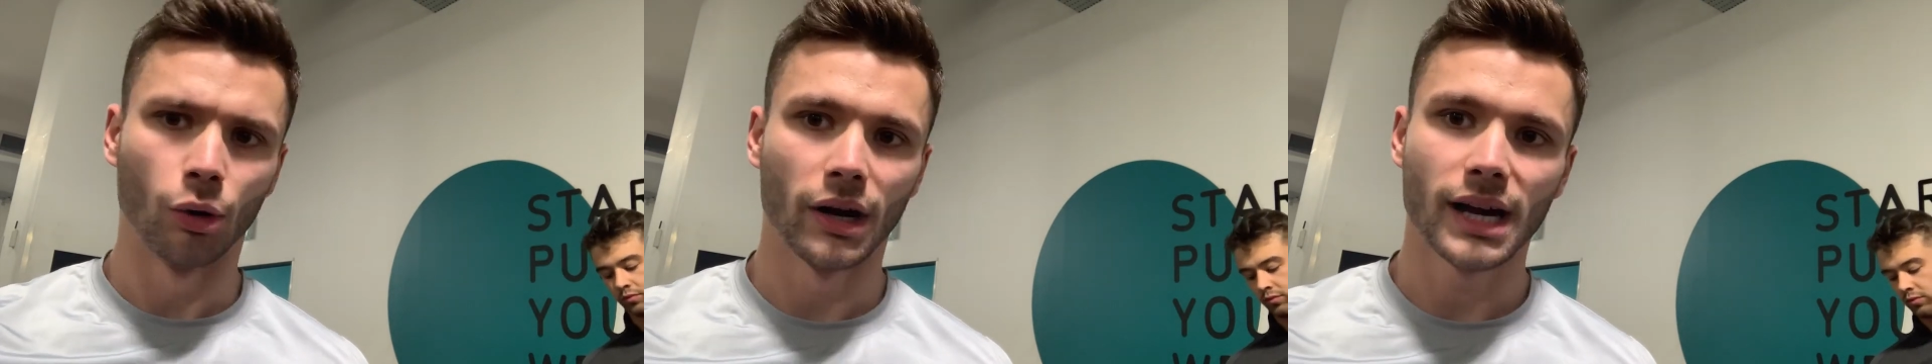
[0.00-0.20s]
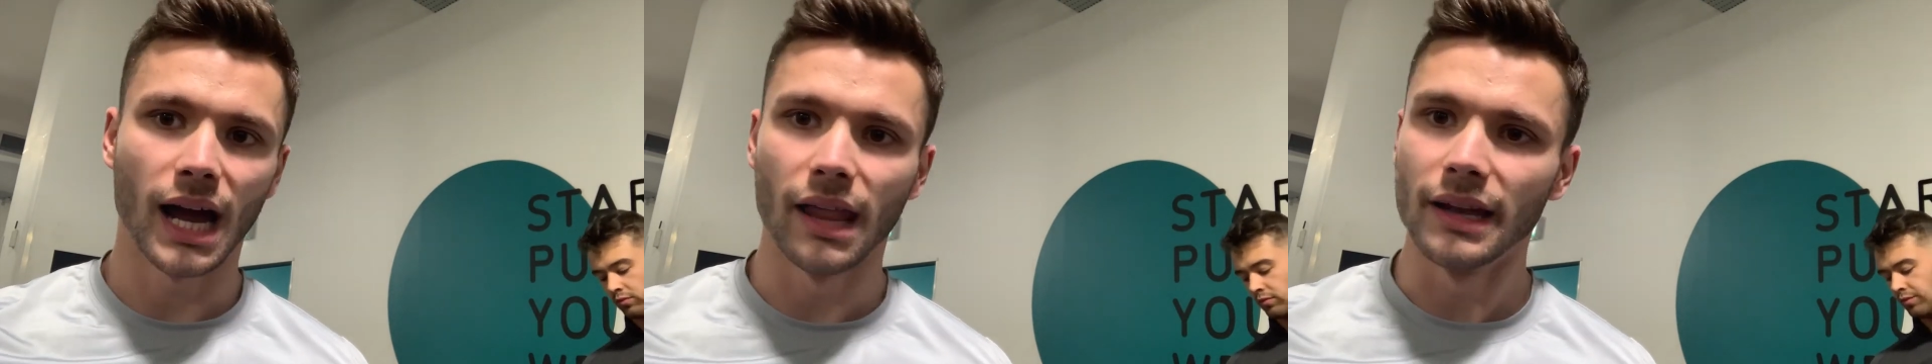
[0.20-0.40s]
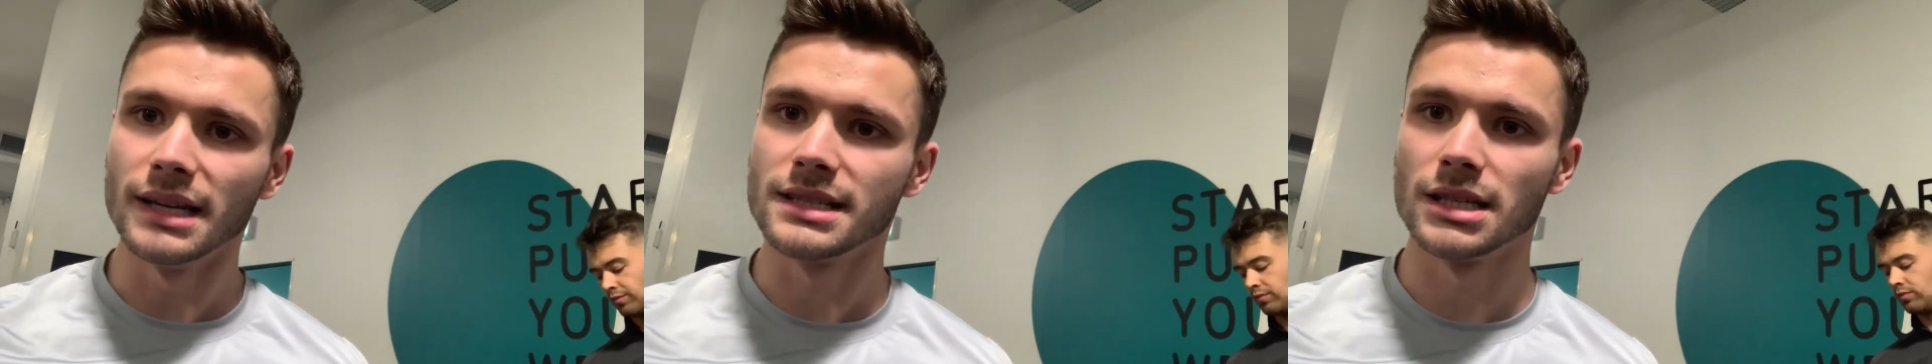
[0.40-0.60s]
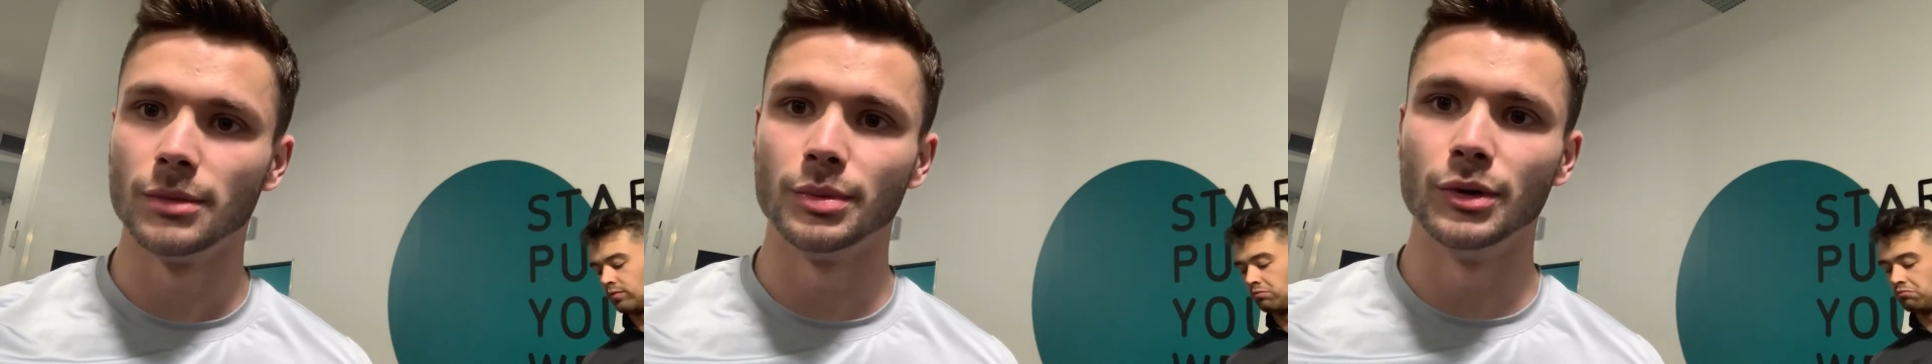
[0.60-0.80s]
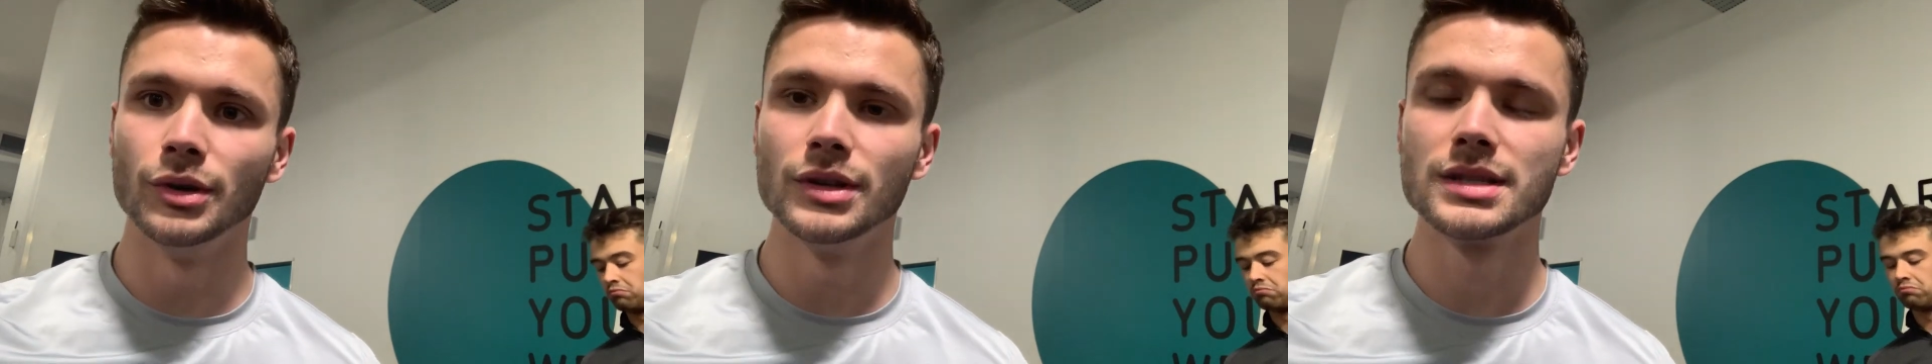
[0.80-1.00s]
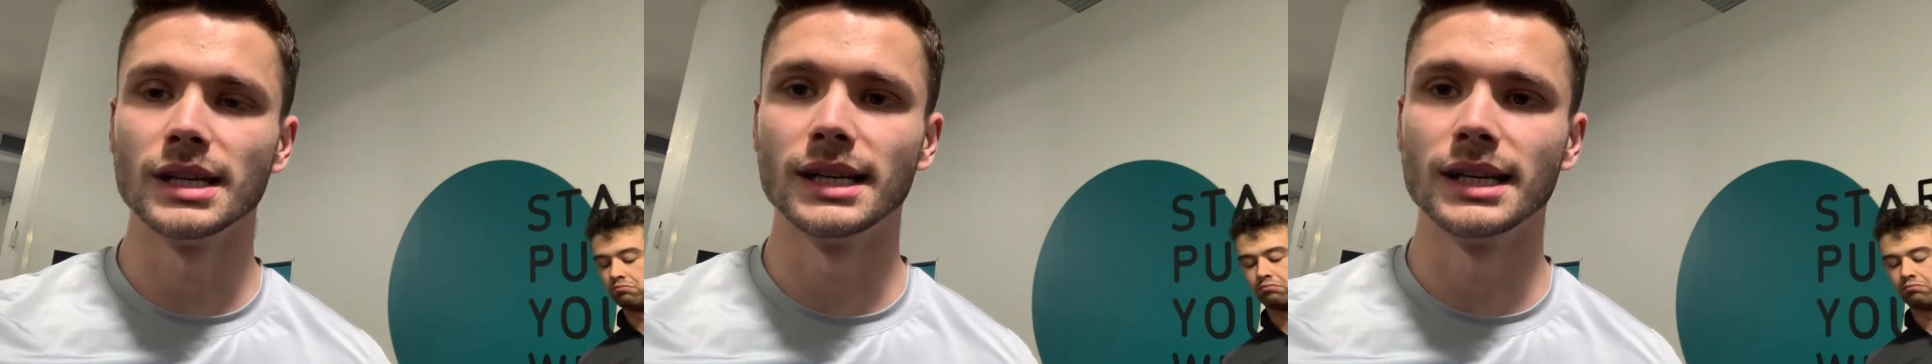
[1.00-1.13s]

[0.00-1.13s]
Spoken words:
your calories and your booze.